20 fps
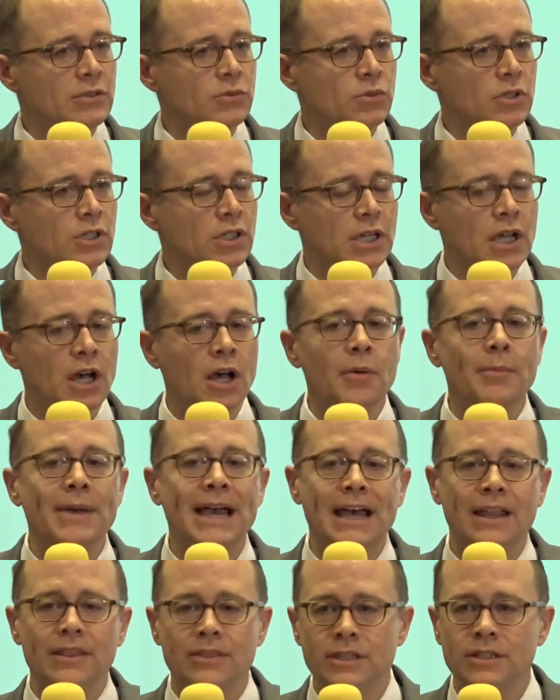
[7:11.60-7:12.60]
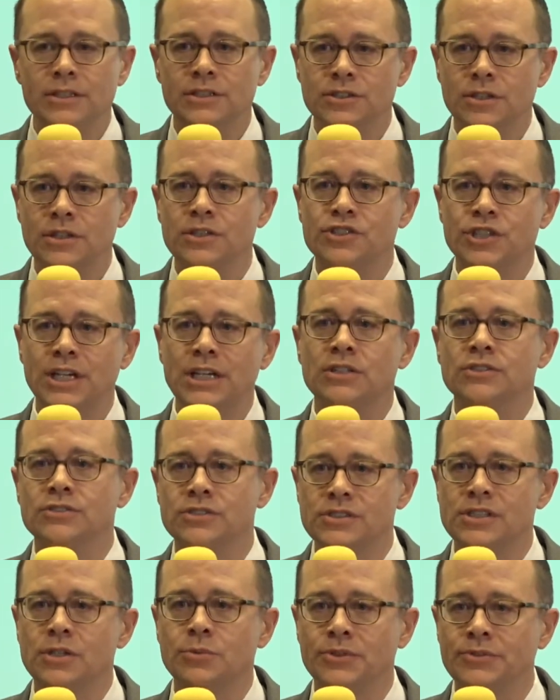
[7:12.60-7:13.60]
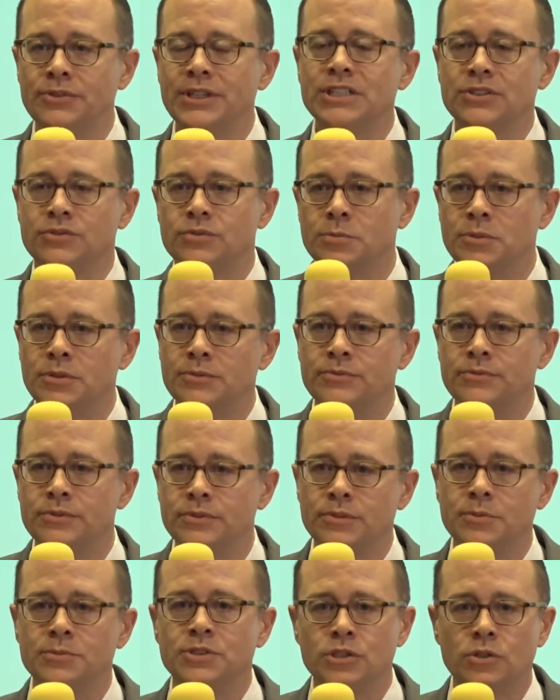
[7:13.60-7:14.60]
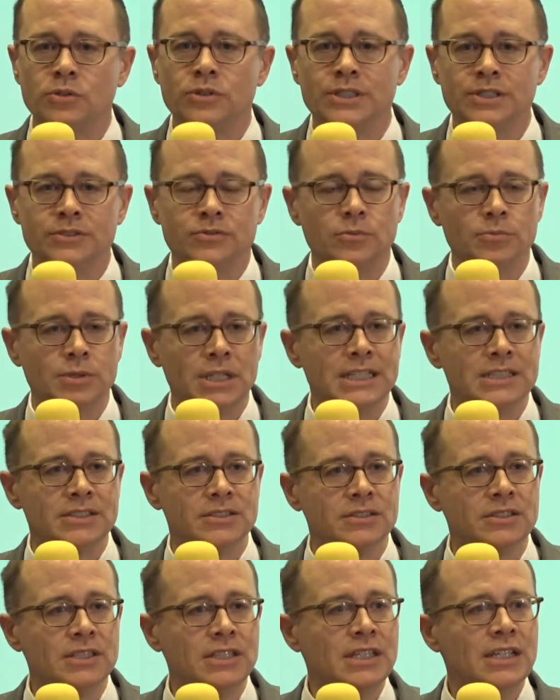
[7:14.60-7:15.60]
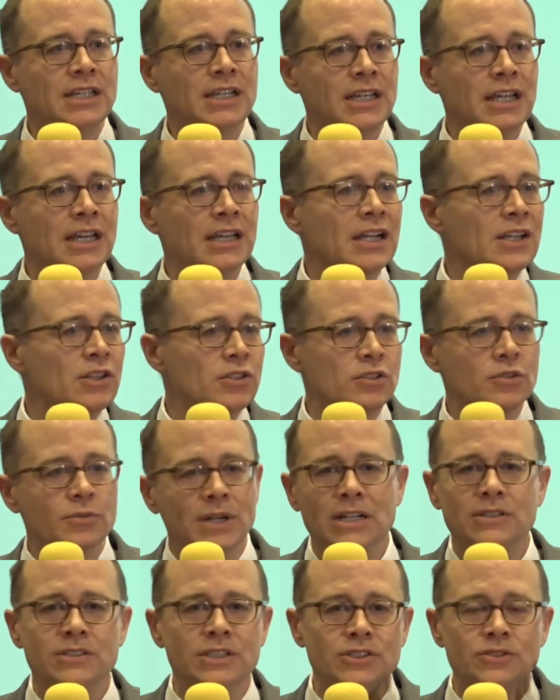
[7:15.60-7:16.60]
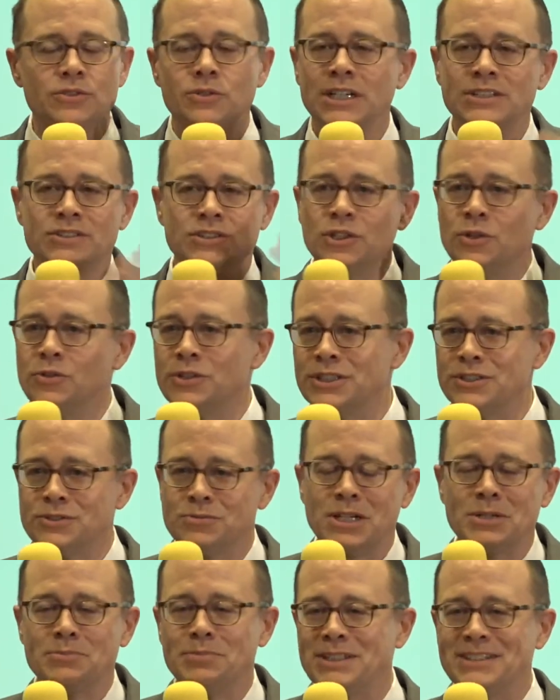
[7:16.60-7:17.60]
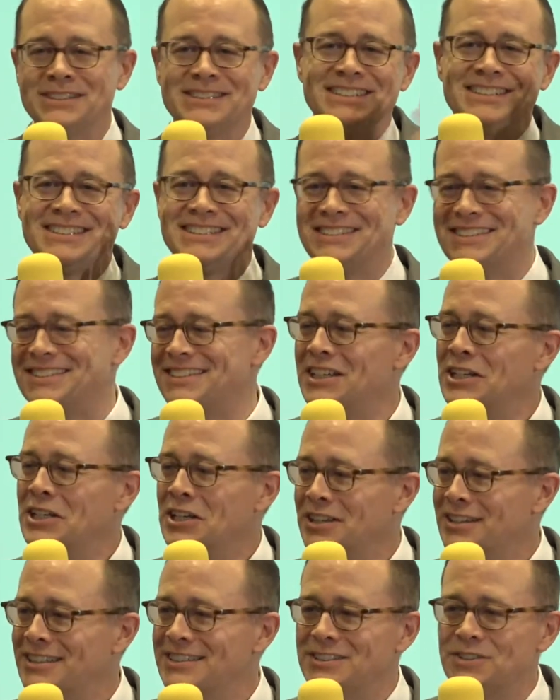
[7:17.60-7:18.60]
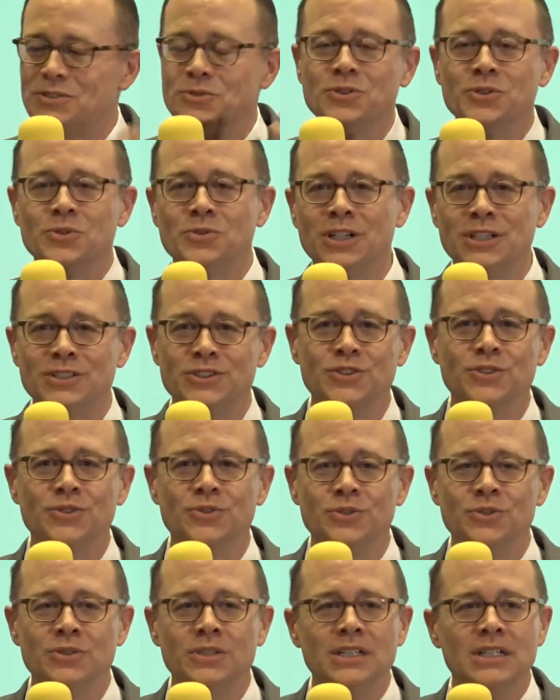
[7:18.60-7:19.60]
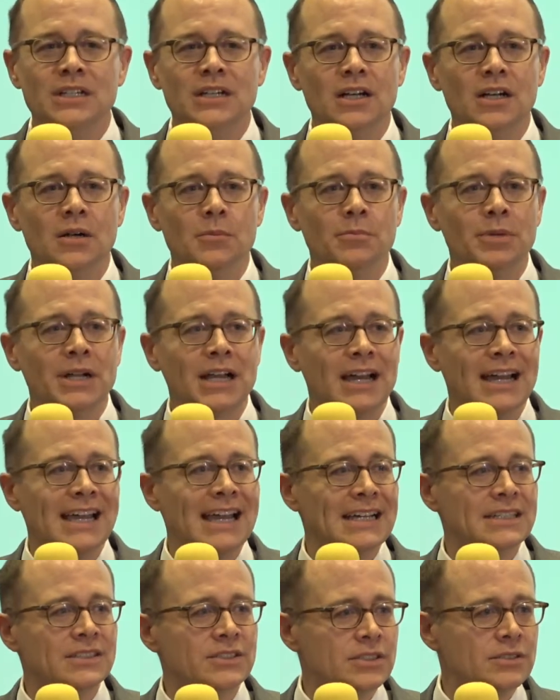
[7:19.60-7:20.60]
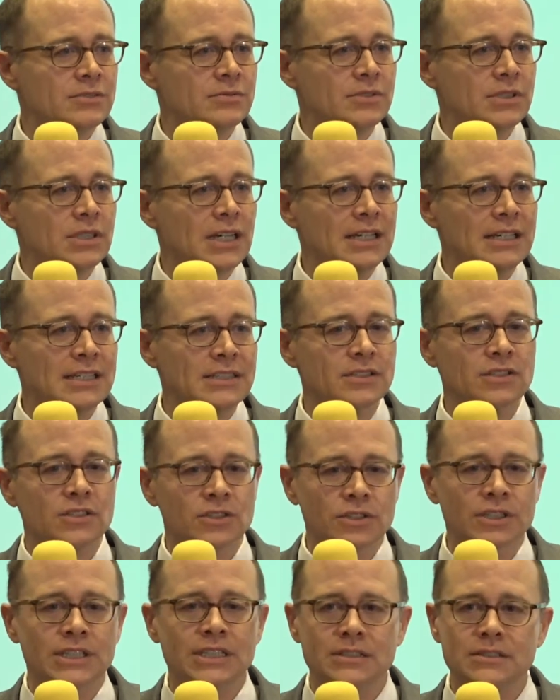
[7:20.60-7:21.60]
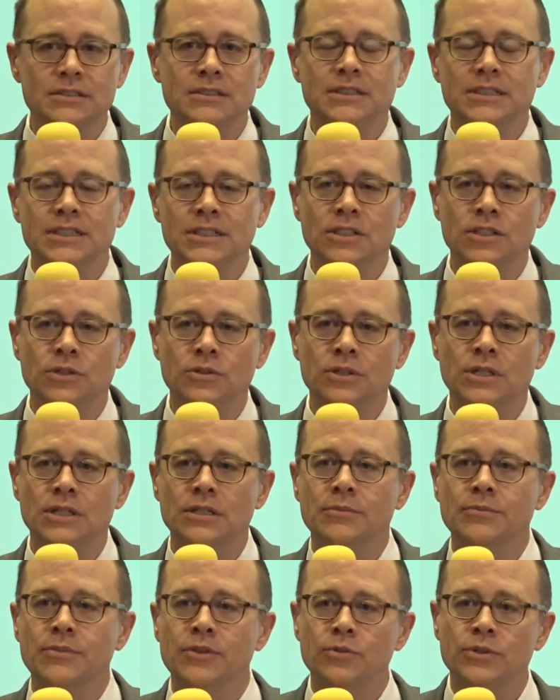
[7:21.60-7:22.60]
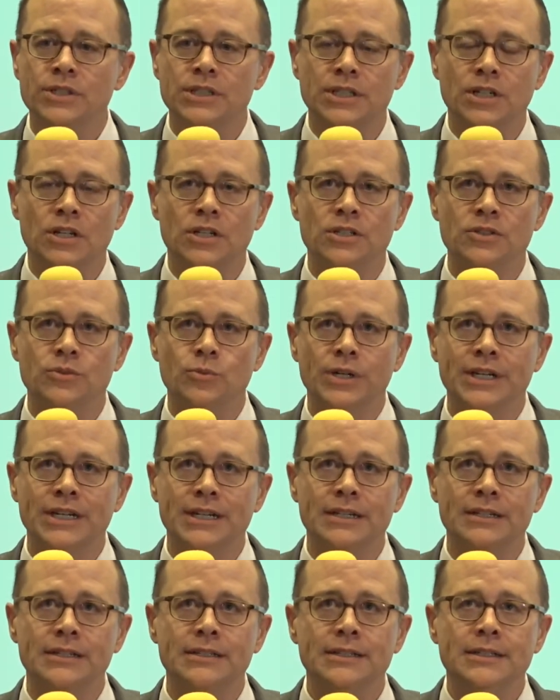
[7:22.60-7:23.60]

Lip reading: come at the challenges that we face from a totally different place. And I look around, and you guys know this, right? Because this is who you are too. But I had to learn it, the really hard way.